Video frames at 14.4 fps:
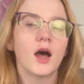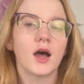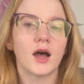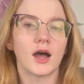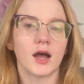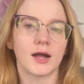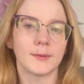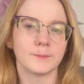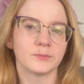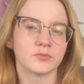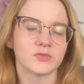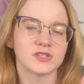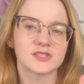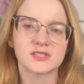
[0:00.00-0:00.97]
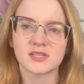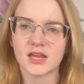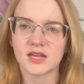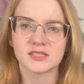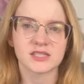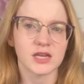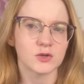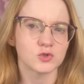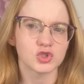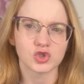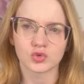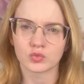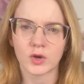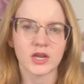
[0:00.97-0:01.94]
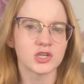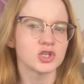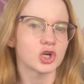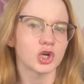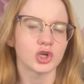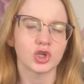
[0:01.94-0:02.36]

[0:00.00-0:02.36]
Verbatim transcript: Um, stand down, surrender.